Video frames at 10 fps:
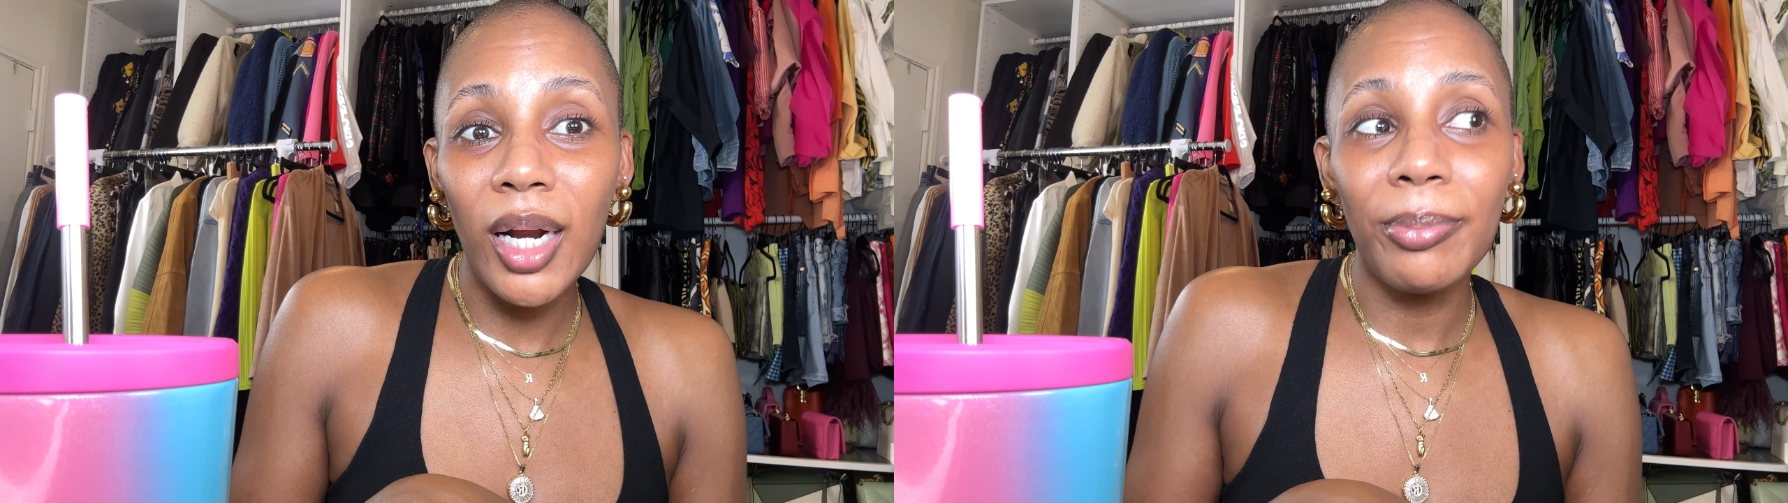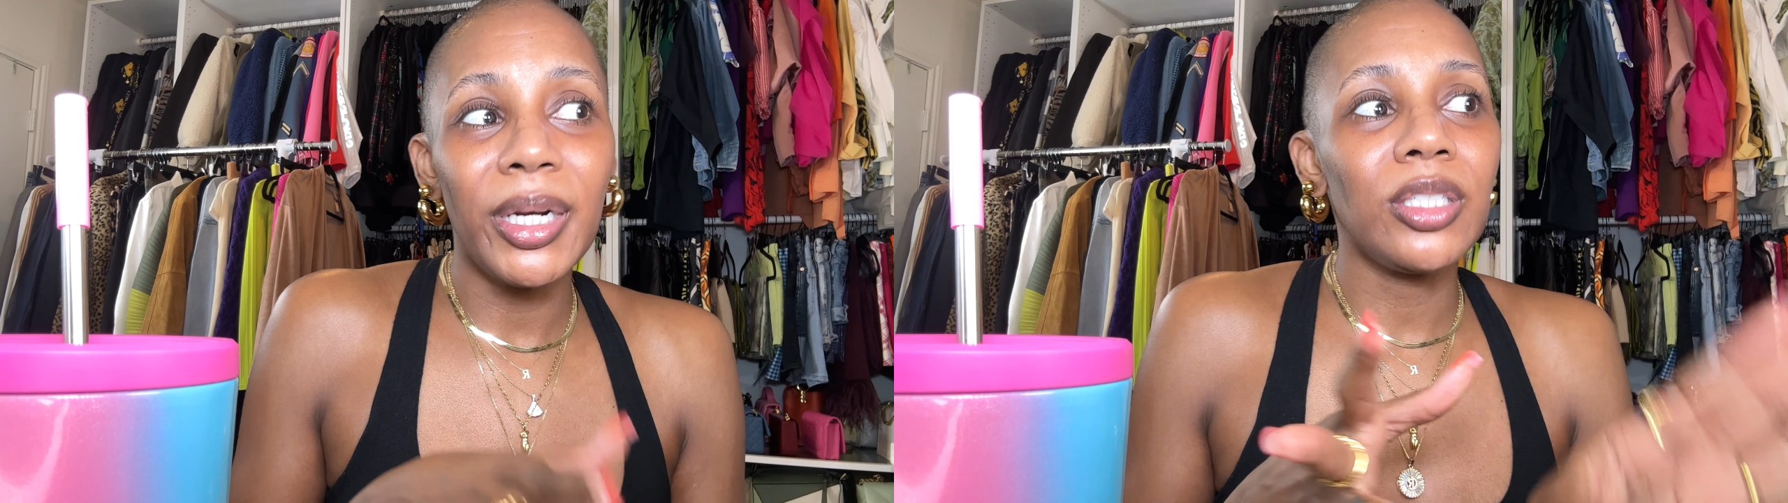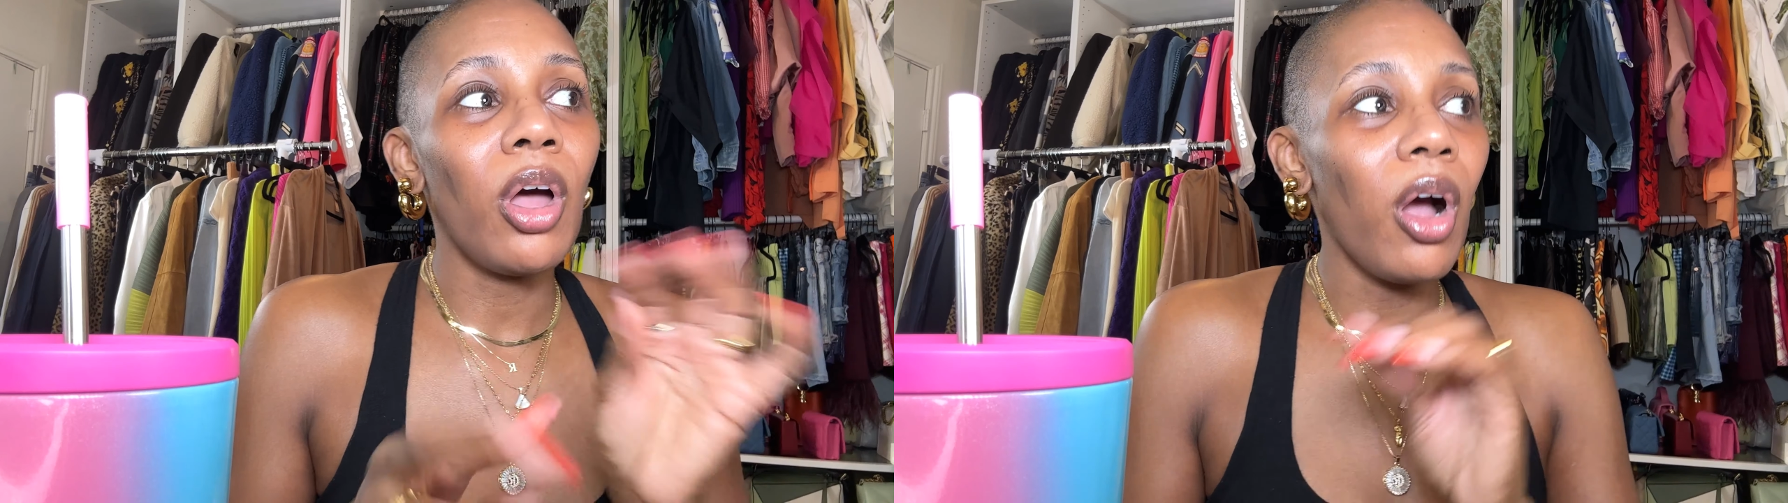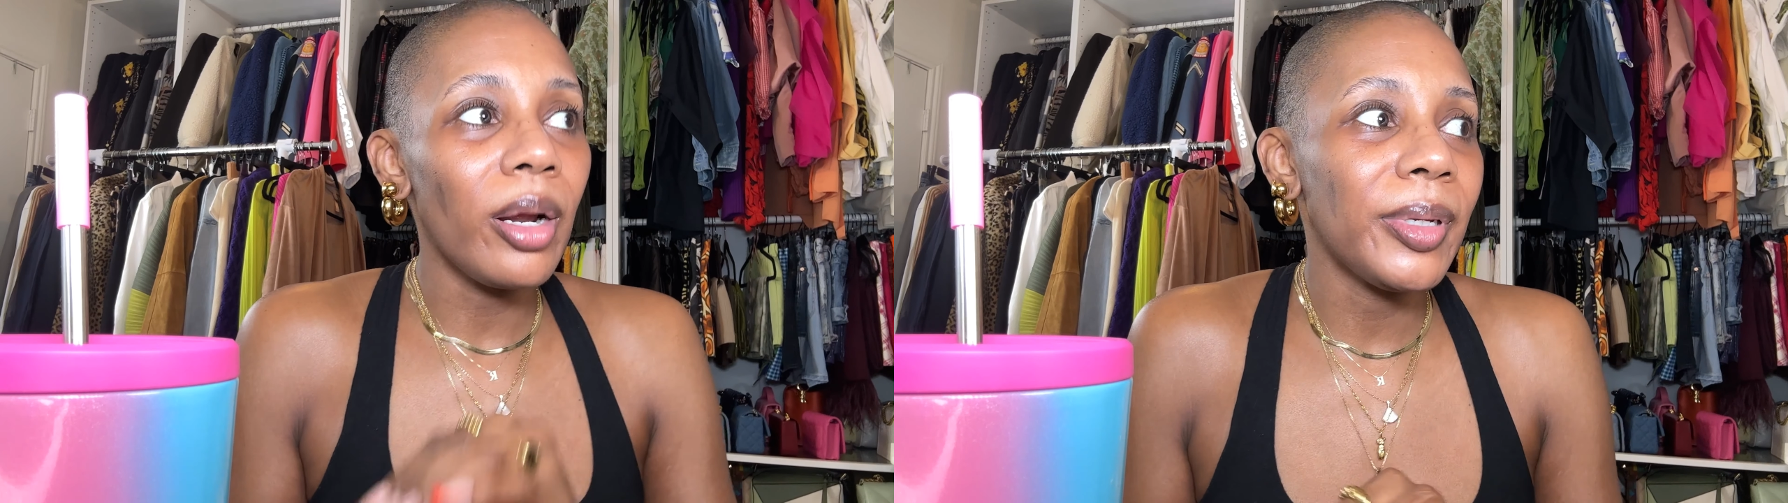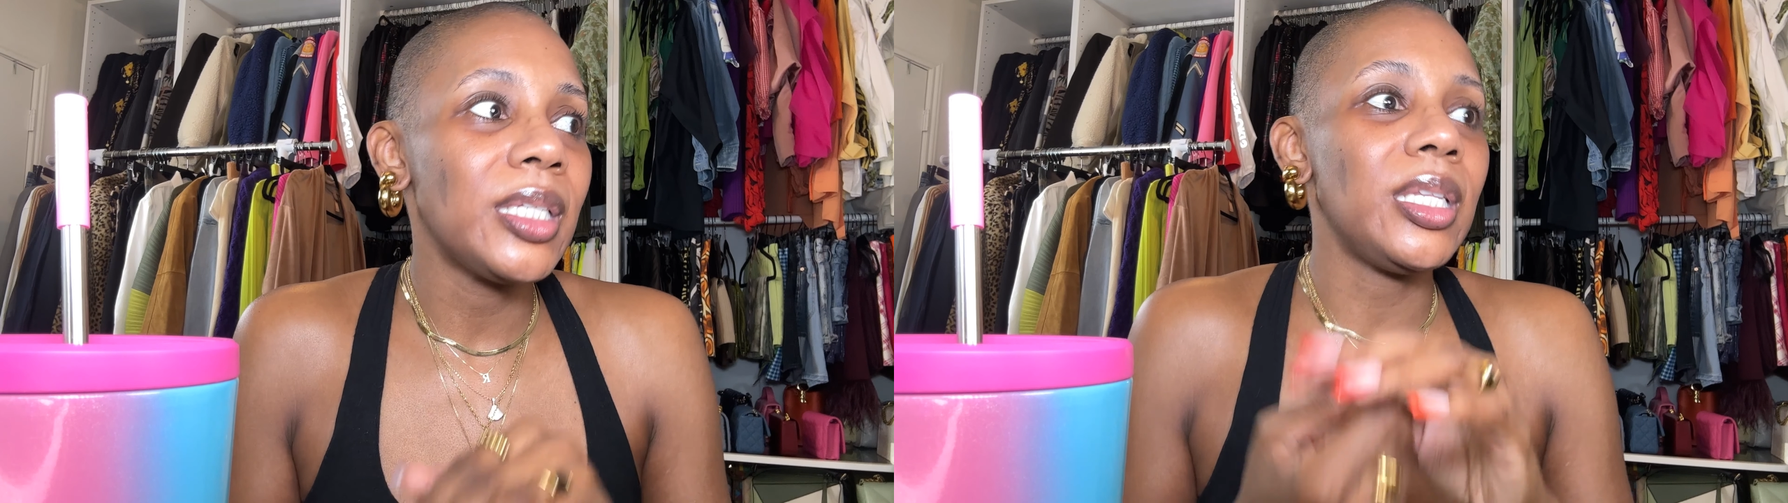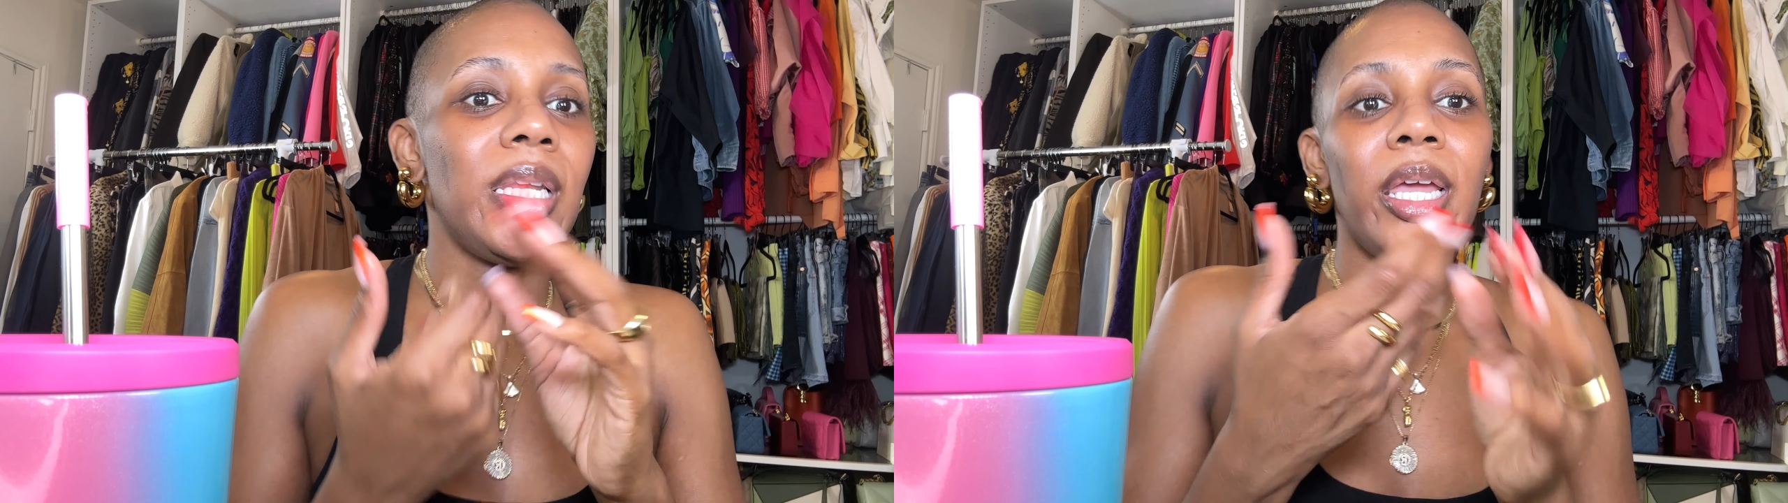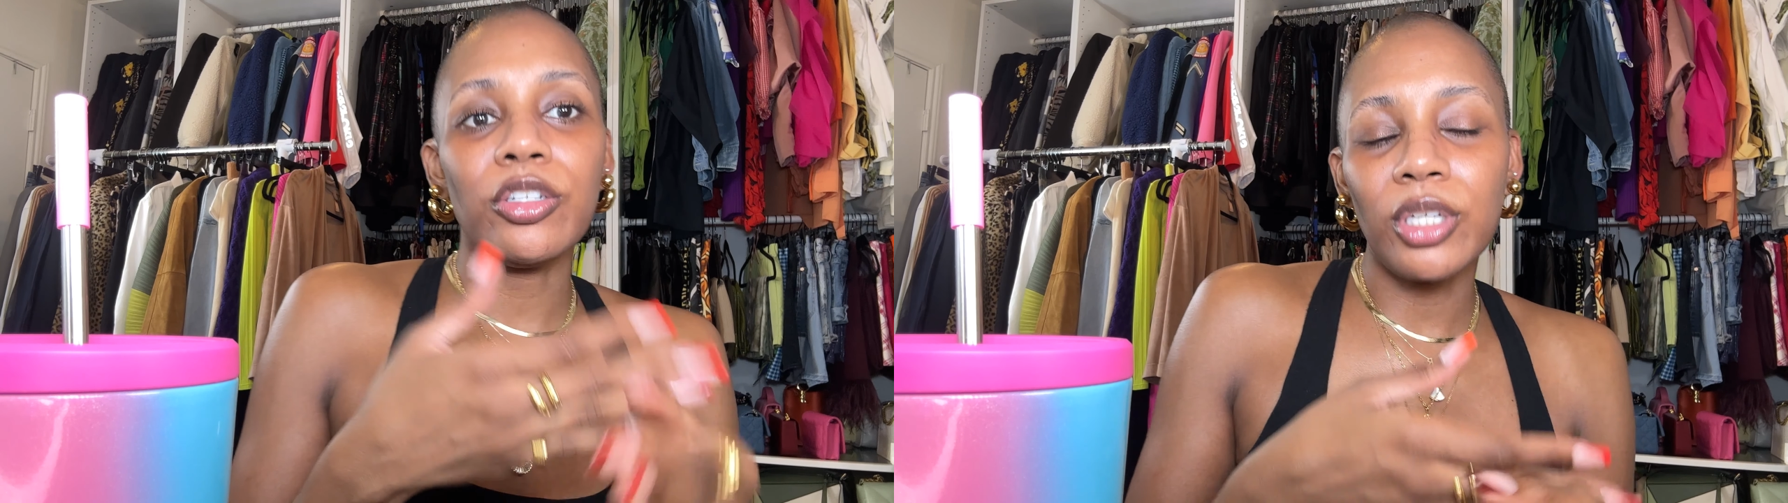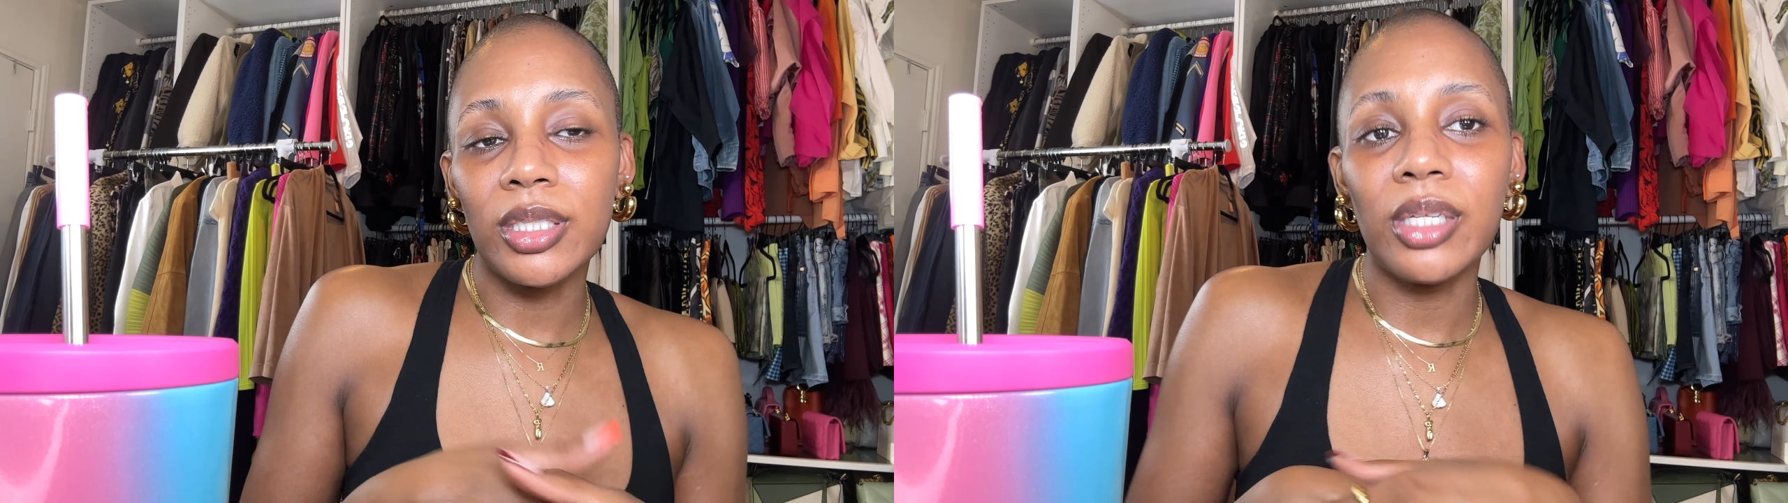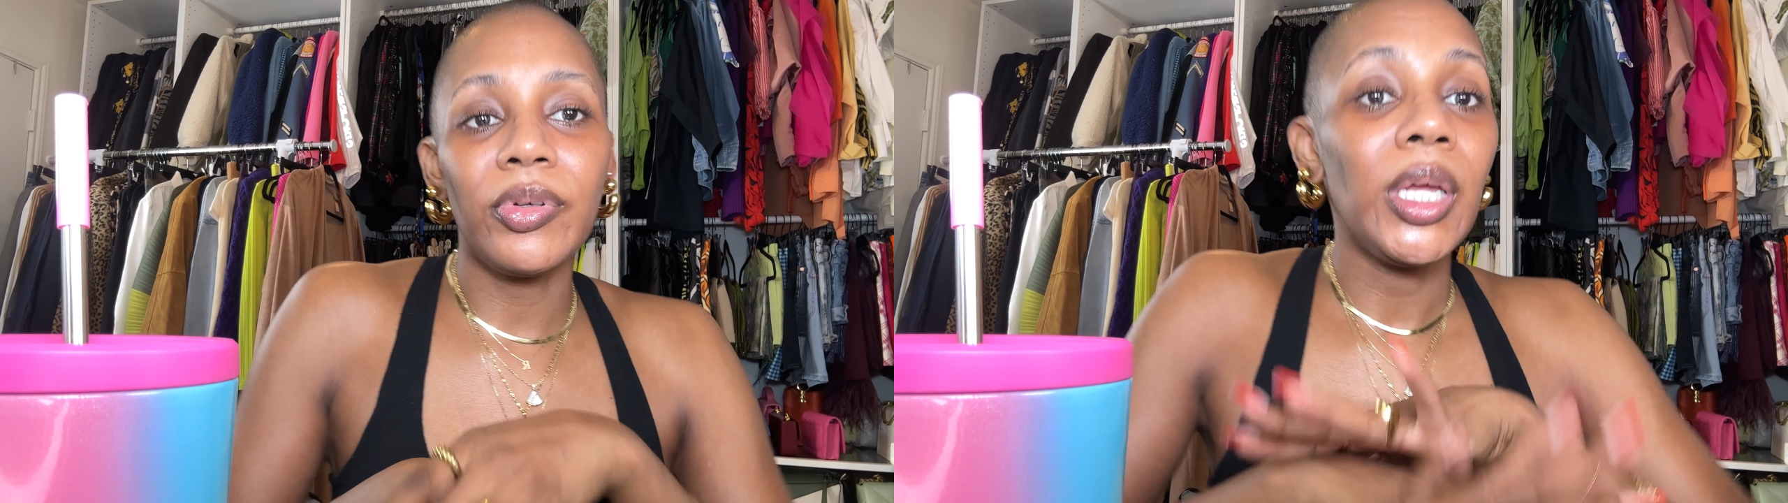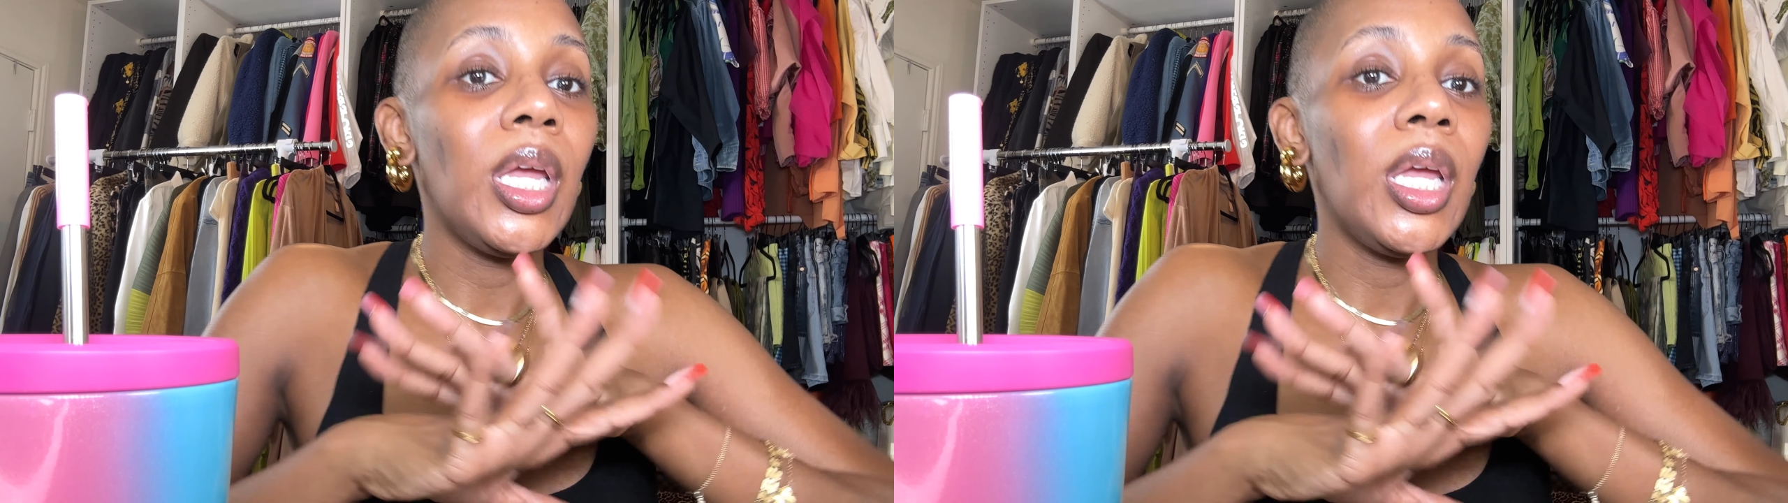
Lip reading: but it's hard because the nail starts lifting.